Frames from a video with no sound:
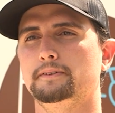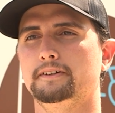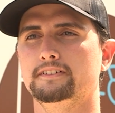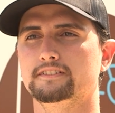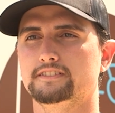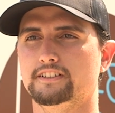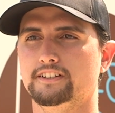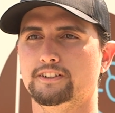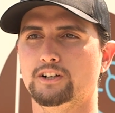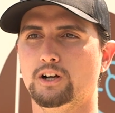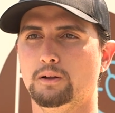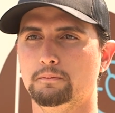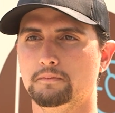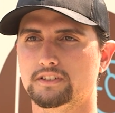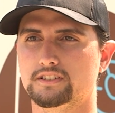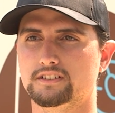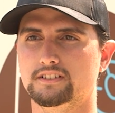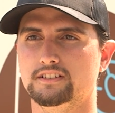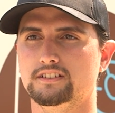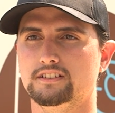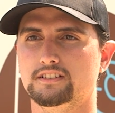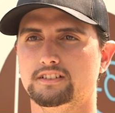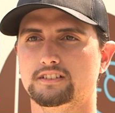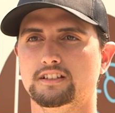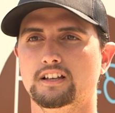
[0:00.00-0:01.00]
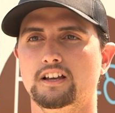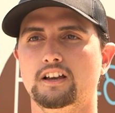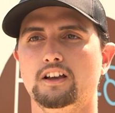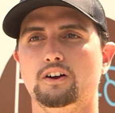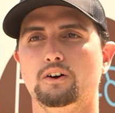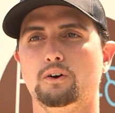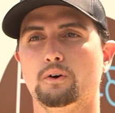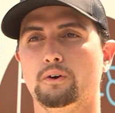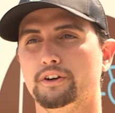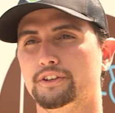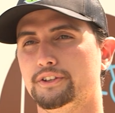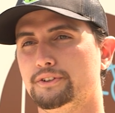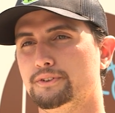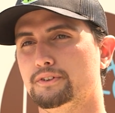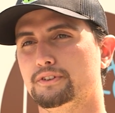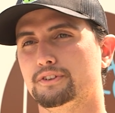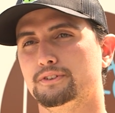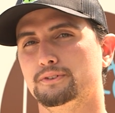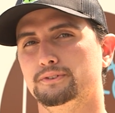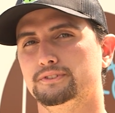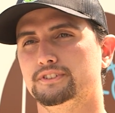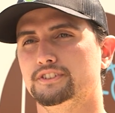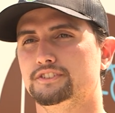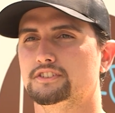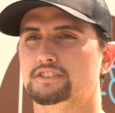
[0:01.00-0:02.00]
a support worker who helped youth
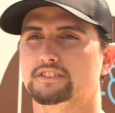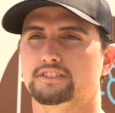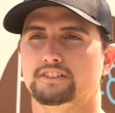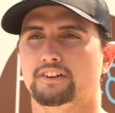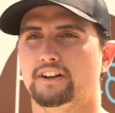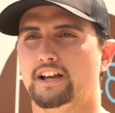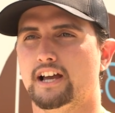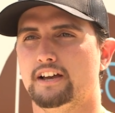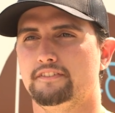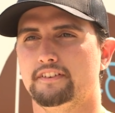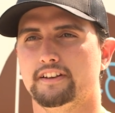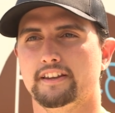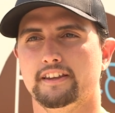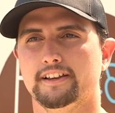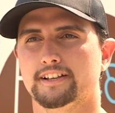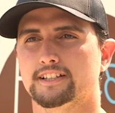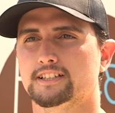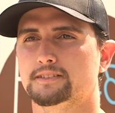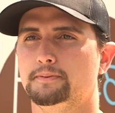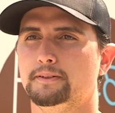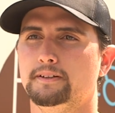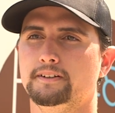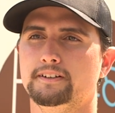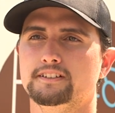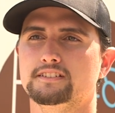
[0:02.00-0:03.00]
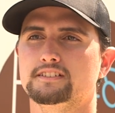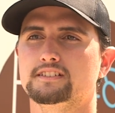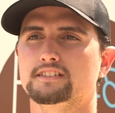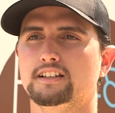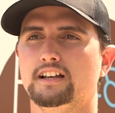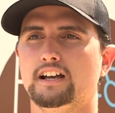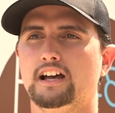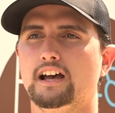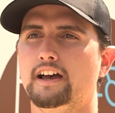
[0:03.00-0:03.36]
facing homelessness get valuable